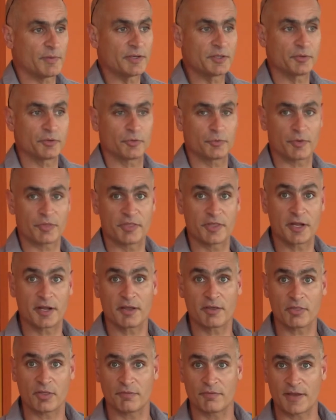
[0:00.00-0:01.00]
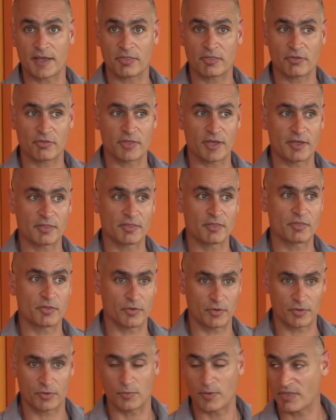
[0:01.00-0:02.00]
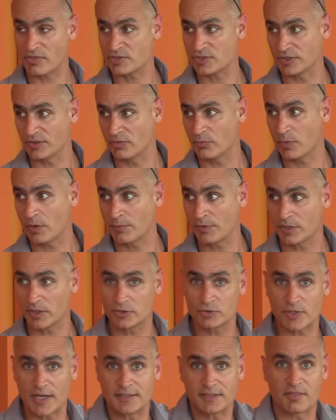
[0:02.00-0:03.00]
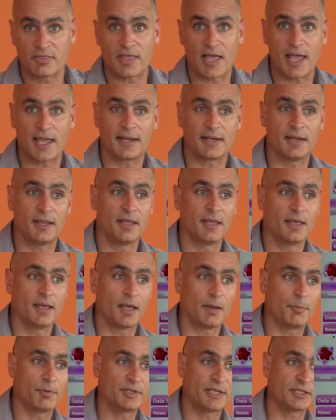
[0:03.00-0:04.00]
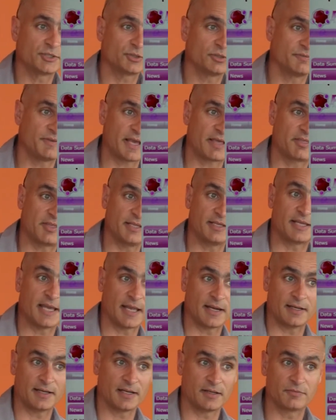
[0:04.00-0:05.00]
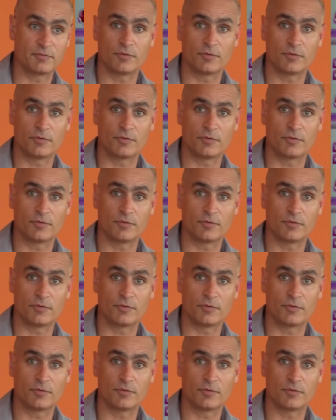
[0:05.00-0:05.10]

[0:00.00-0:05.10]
run you through a series of exercises or questions where we're going to try and design a potential vaccine candidate